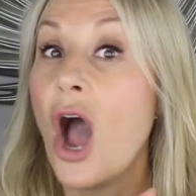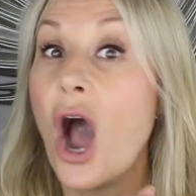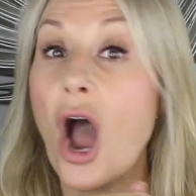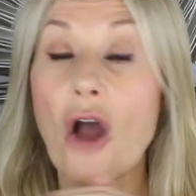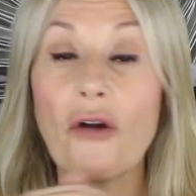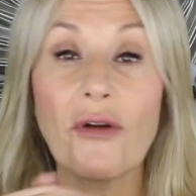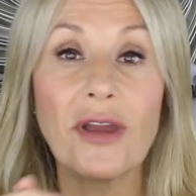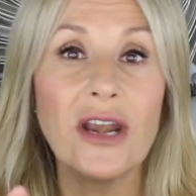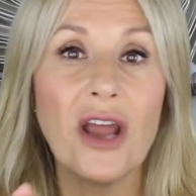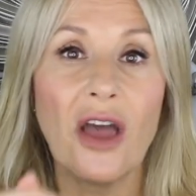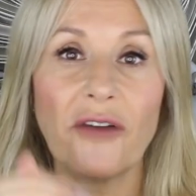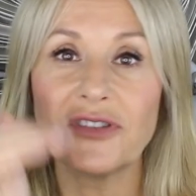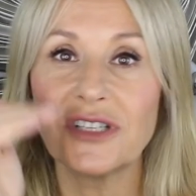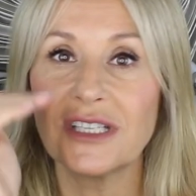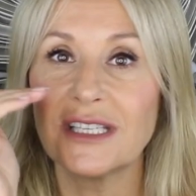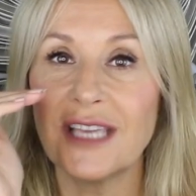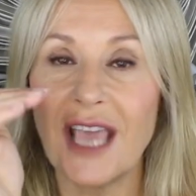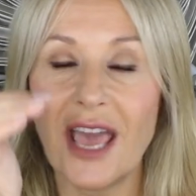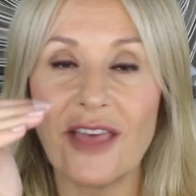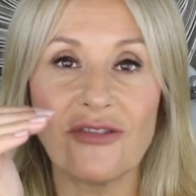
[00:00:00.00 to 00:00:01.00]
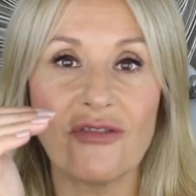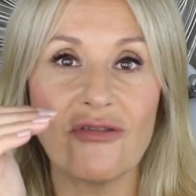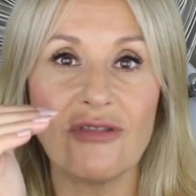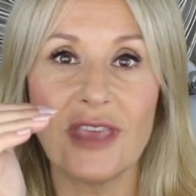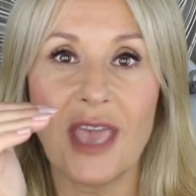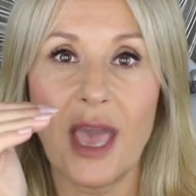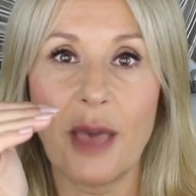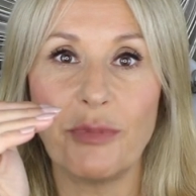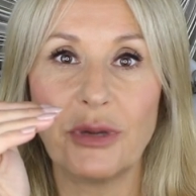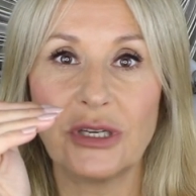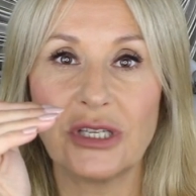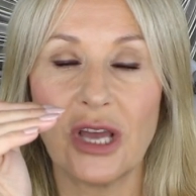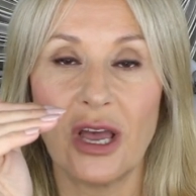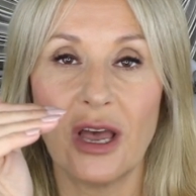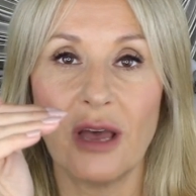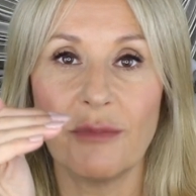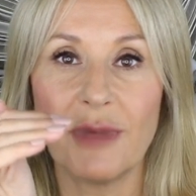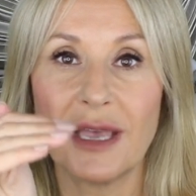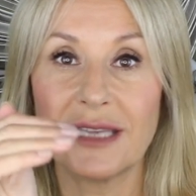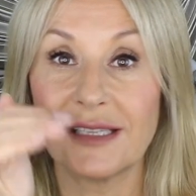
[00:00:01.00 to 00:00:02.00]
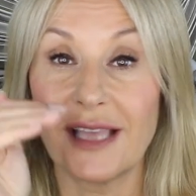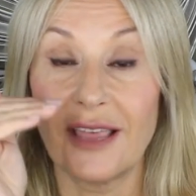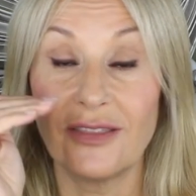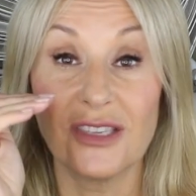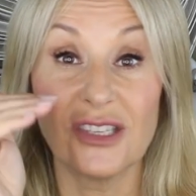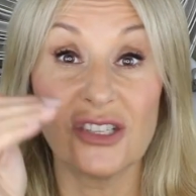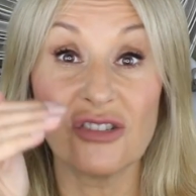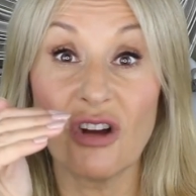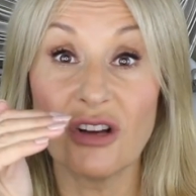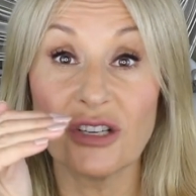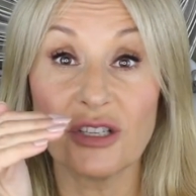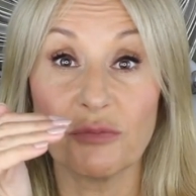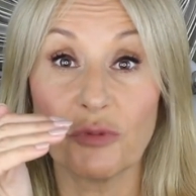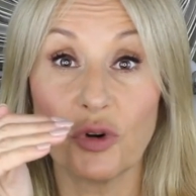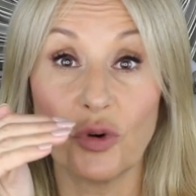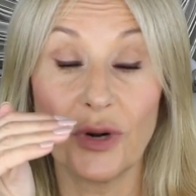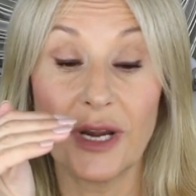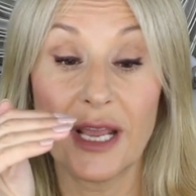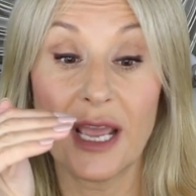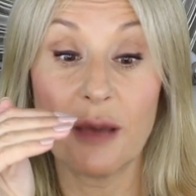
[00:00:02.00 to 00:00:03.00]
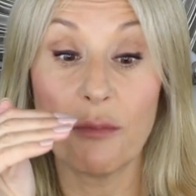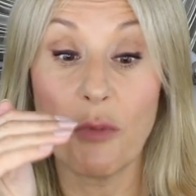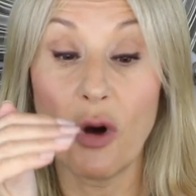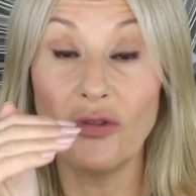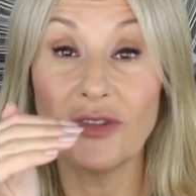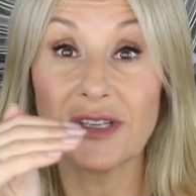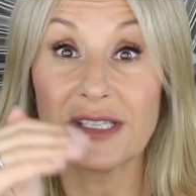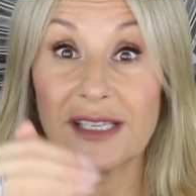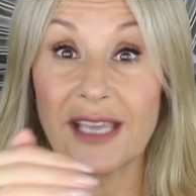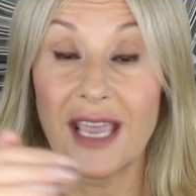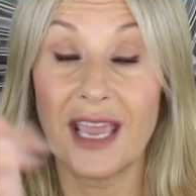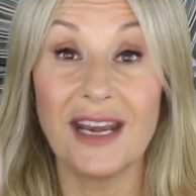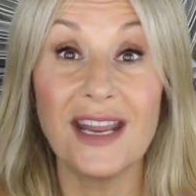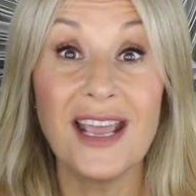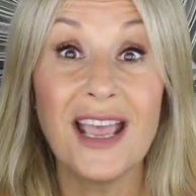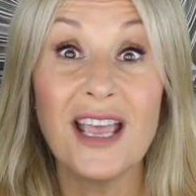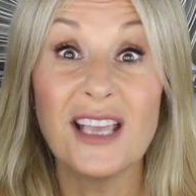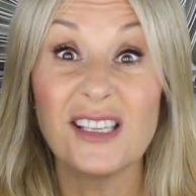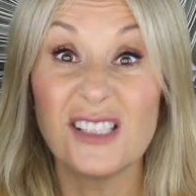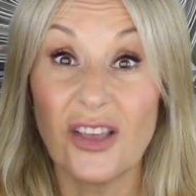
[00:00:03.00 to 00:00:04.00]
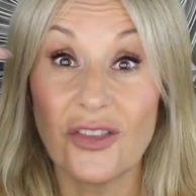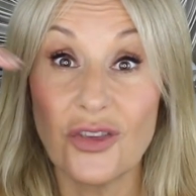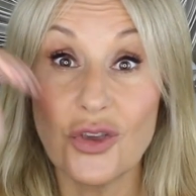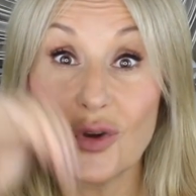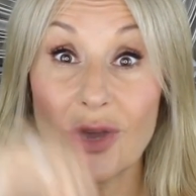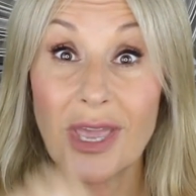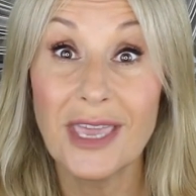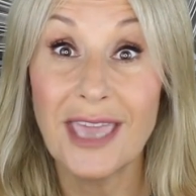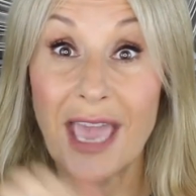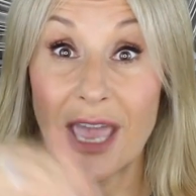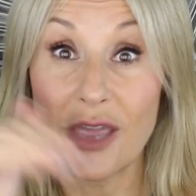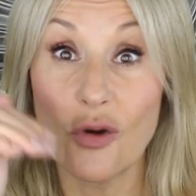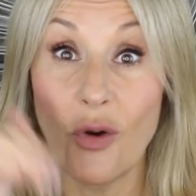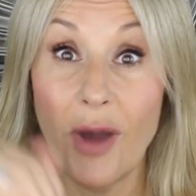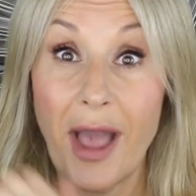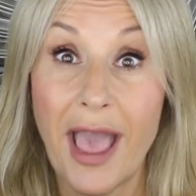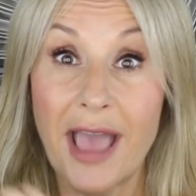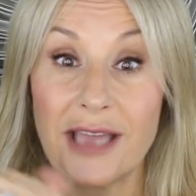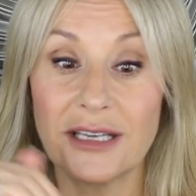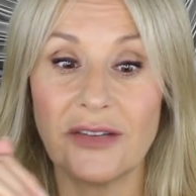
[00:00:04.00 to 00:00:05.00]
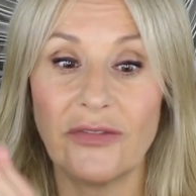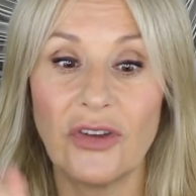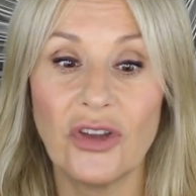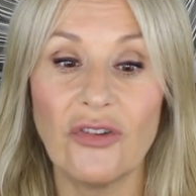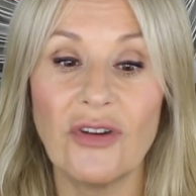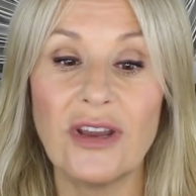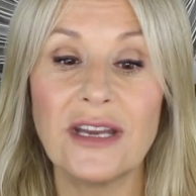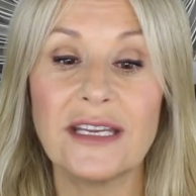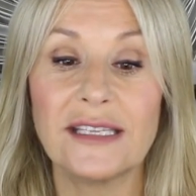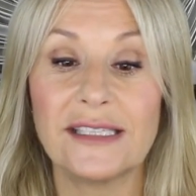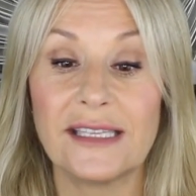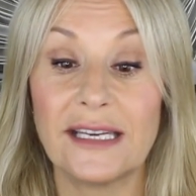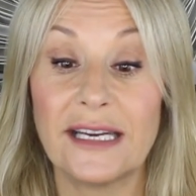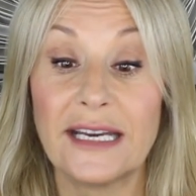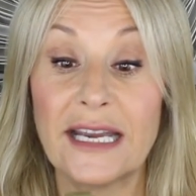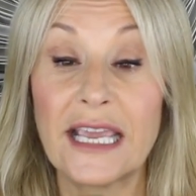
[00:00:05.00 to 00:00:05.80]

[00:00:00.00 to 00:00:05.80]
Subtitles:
are enough to get through the epidermis and the stratum corneum on the skin so that you can get your active ingredients in.